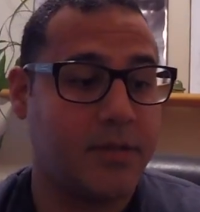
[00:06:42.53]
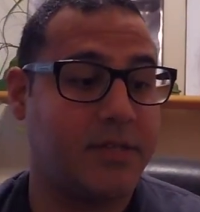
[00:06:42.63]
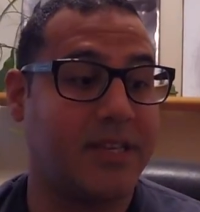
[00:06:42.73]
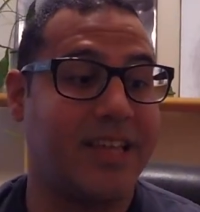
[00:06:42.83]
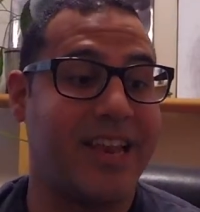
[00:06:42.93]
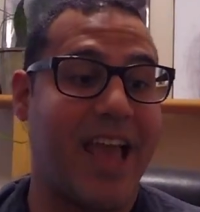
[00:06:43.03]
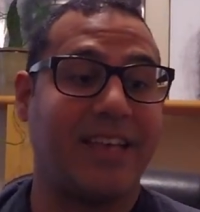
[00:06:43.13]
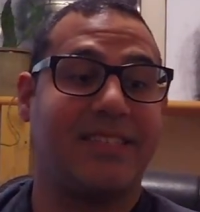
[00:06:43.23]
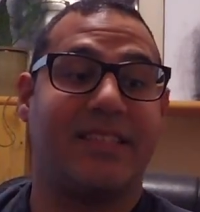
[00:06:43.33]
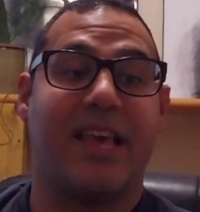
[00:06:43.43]
to the
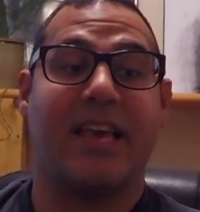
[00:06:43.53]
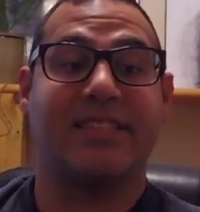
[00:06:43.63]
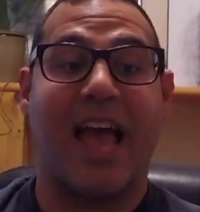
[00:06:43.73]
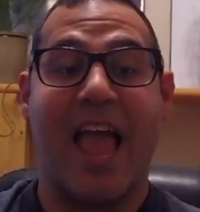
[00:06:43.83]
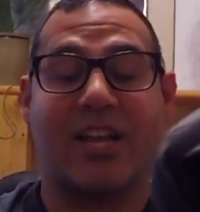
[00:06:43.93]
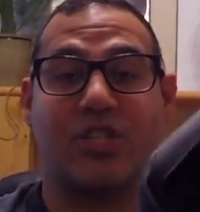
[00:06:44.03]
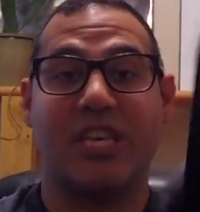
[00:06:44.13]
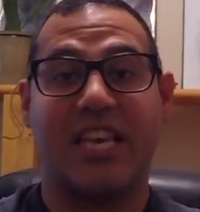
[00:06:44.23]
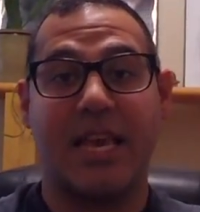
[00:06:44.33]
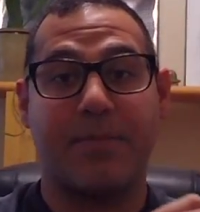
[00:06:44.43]
next thing is I actually
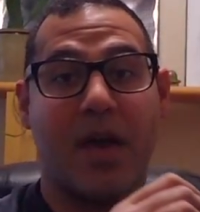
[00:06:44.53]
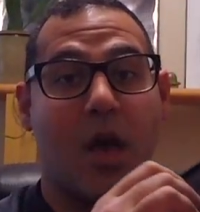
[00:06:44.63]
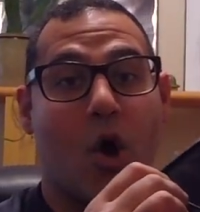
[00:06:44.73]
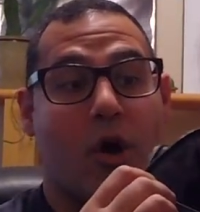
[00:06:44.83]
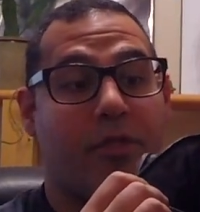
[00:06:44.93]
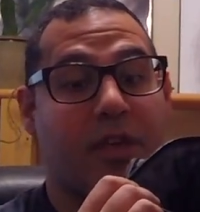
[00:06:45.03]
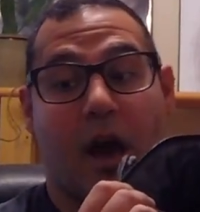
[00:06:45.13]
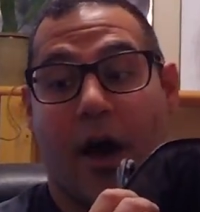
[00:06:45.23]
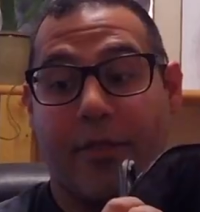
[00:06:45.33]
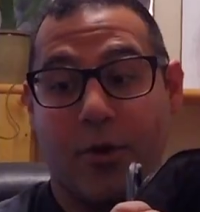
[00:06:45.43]
keep the
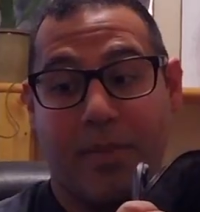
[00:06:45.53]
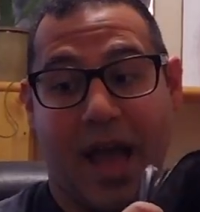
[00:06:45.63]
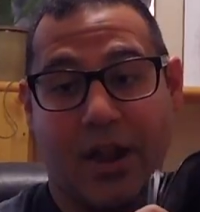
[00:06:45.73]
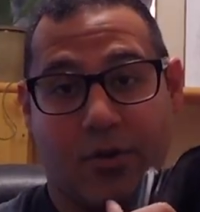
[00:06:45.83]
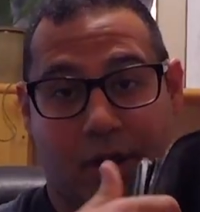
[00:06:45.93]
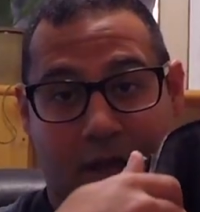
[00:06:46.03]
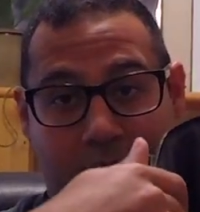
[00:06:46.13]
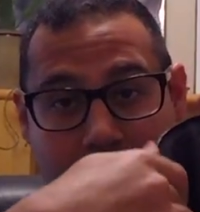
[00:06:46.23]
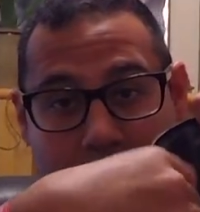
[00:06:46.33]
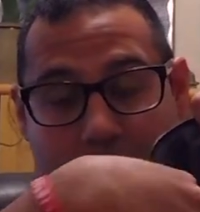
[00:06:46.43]
other battery
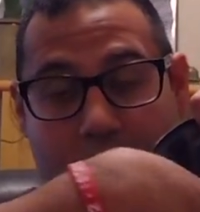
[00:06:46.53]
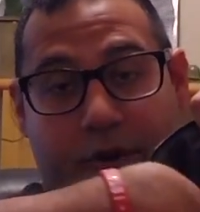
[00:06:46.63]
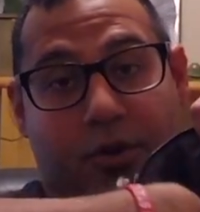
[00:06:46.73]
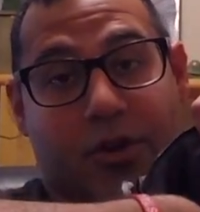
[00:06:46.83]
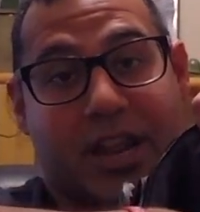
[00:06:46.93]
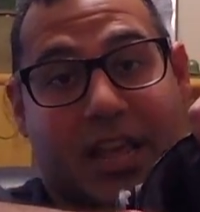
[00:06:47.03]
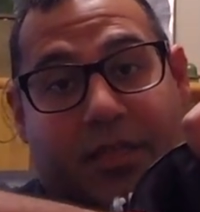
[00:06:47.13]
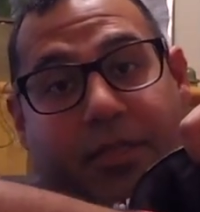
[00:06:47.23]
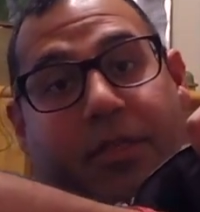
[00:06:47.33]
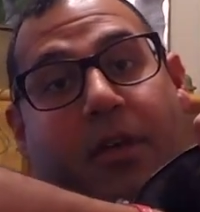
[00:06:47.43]

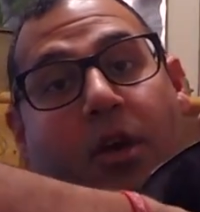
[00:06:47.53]
underneath